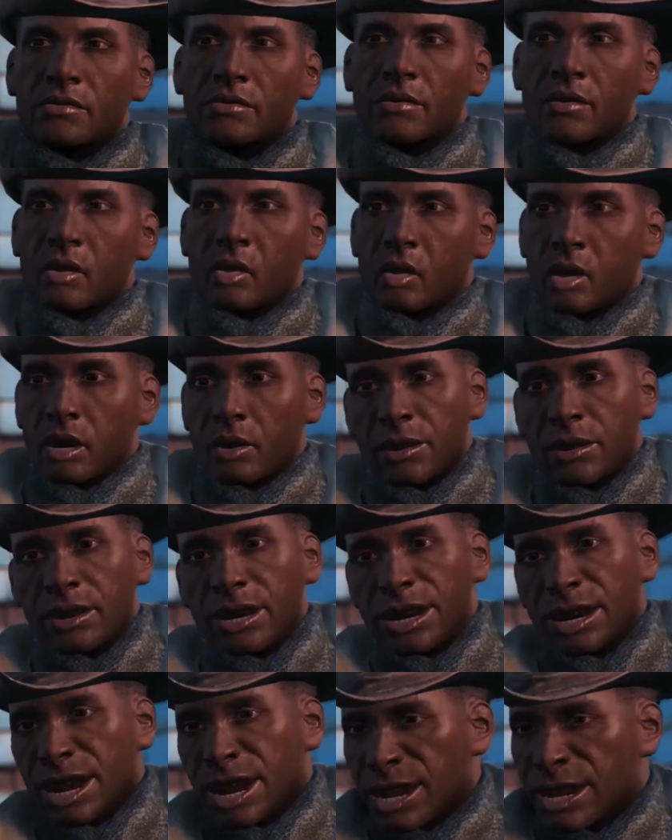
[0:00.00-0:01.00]
Quincy? But we
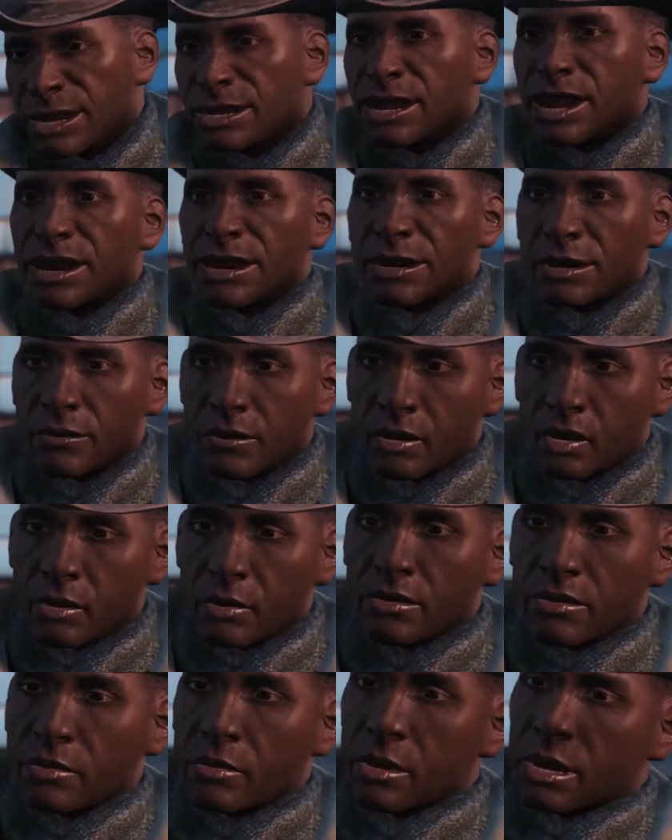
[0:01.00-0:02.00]
were the last active
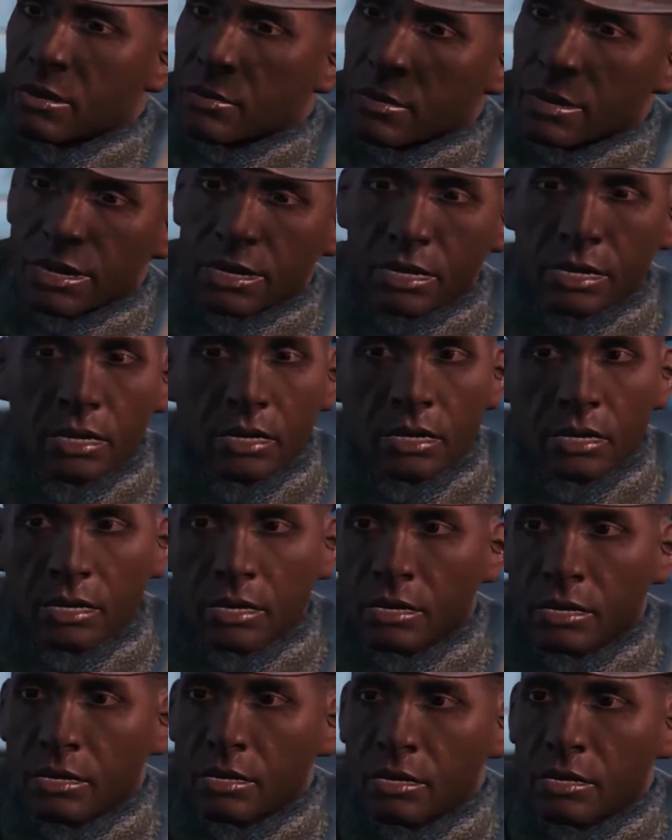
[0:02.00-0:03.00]
group of Minutemen.
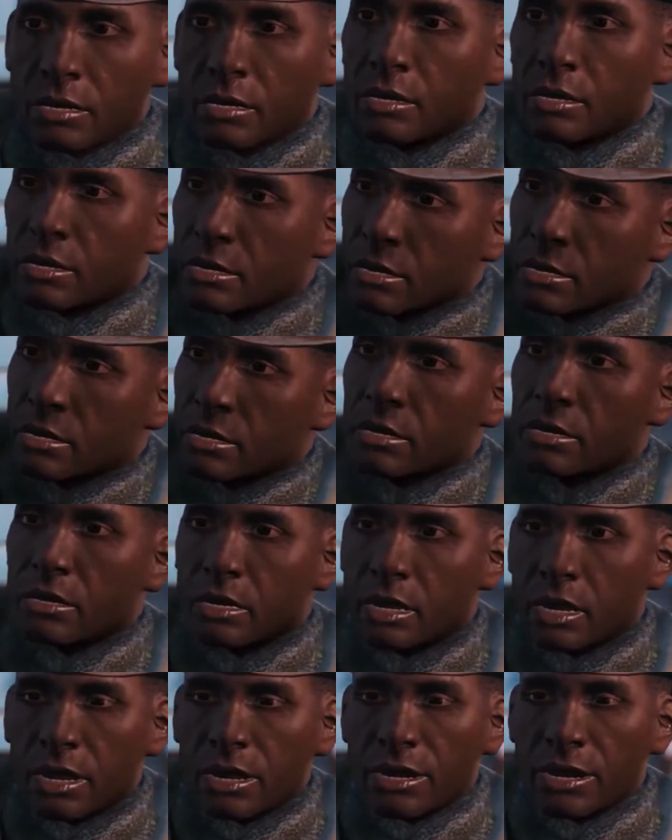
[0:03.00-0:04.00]

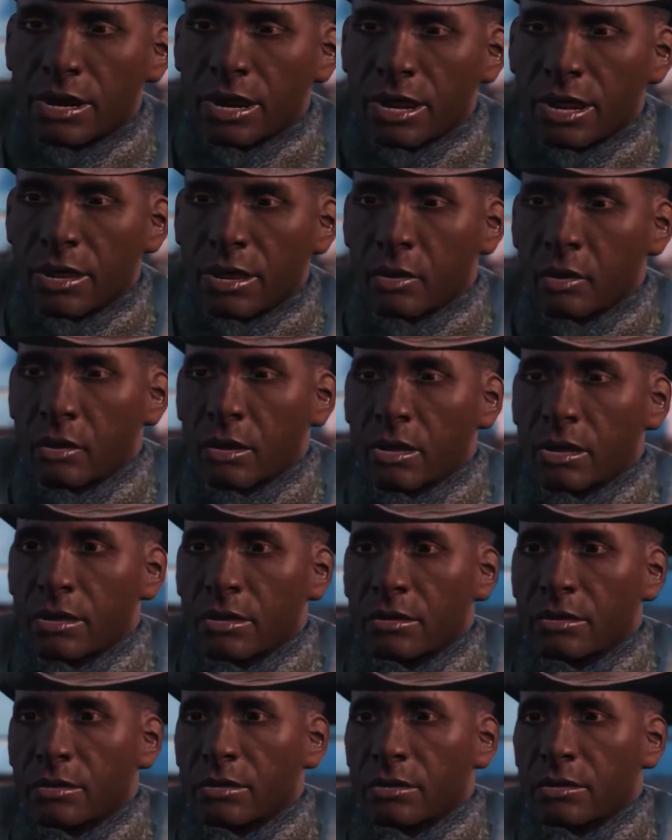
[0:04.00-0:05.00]
And now,
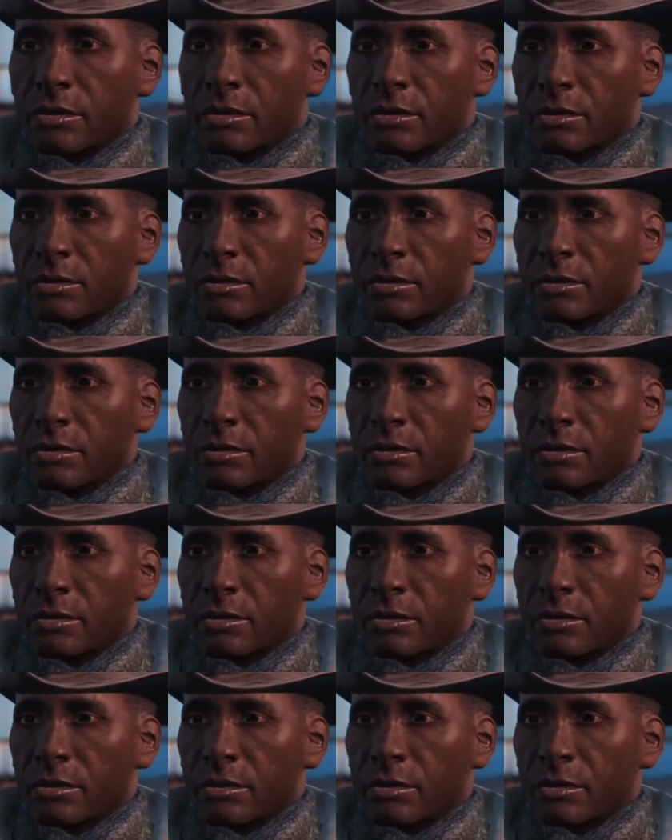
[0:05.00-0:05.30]
well,